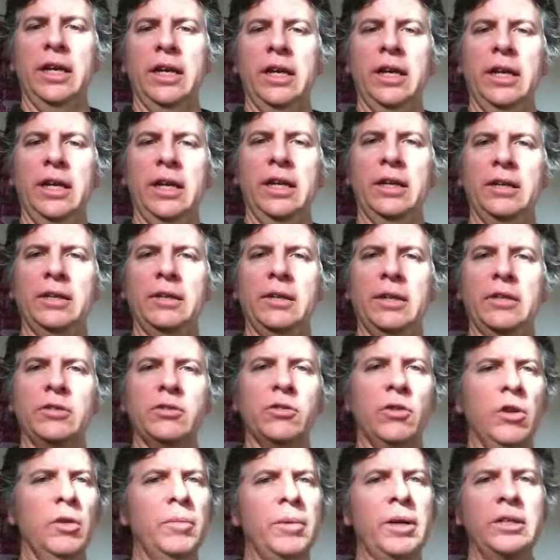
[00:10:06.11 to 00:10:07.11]
And it's
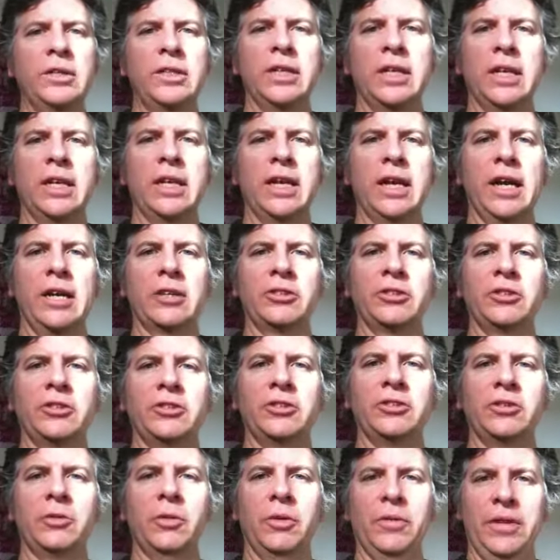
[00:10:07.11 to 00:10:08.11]
all about taking action.
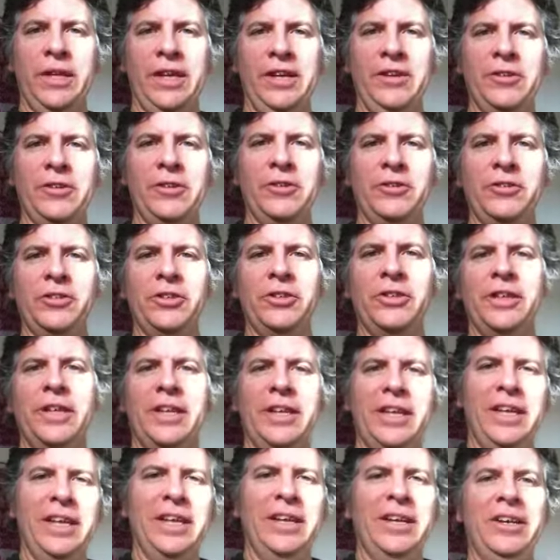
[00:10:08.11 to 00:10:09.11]
So on that note,
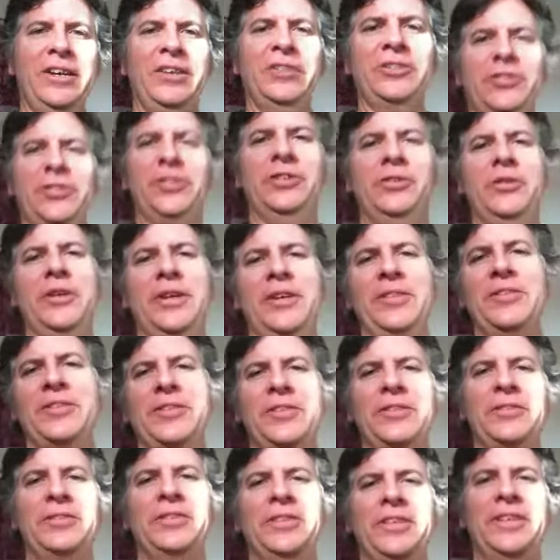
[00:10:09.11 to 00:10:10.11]
I'll see you out
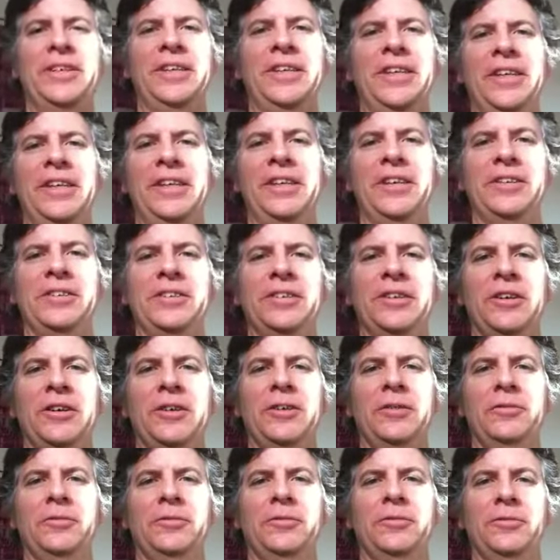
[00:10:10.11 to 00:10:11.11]
there, and
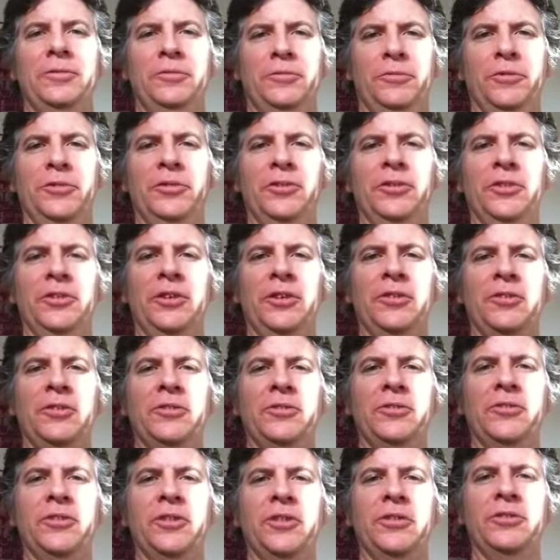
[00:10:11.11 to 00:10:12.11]
we'll see you on
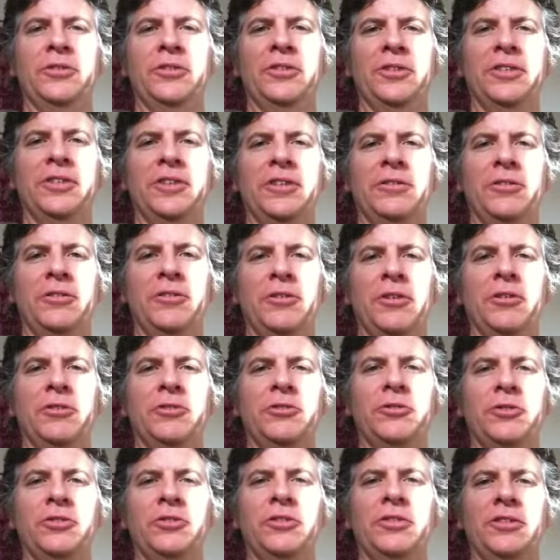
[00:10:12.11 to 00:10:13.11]
those roads,
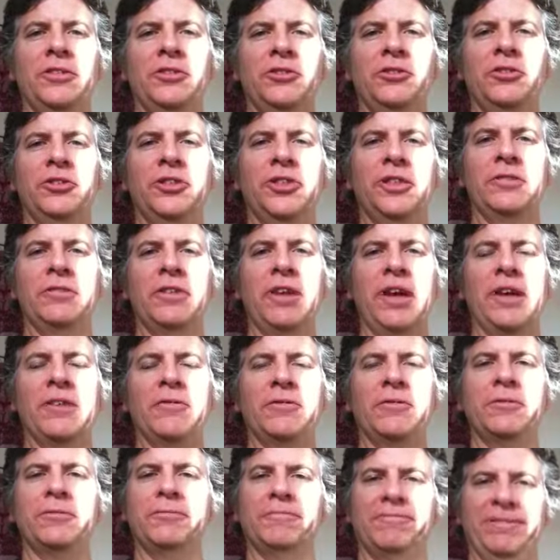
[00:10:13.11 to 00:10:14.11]
crossroads in the journey of
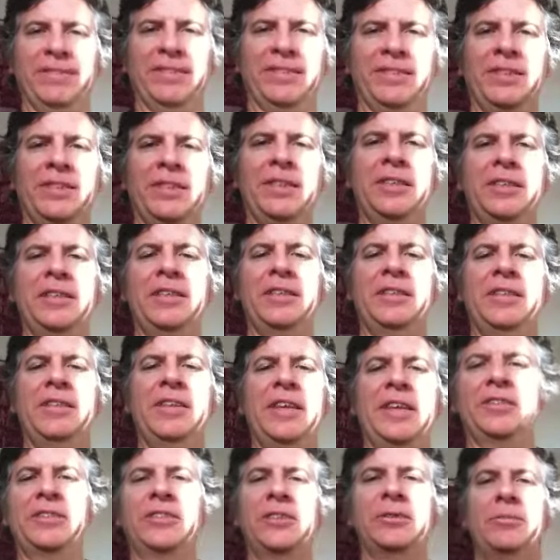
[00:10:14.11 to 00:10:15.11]
life.
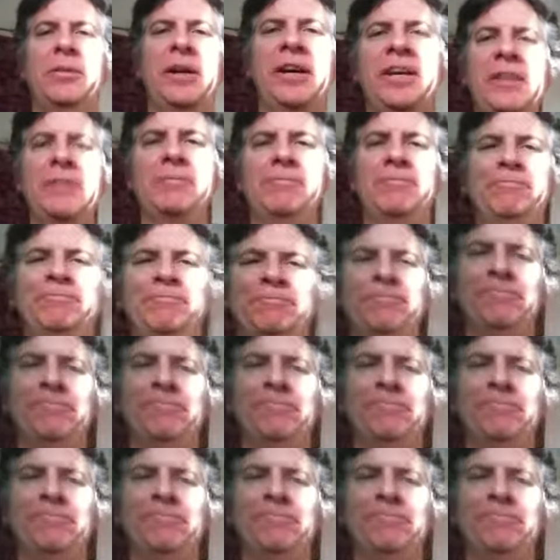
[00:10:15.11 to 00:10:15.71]
Thanks. Bye.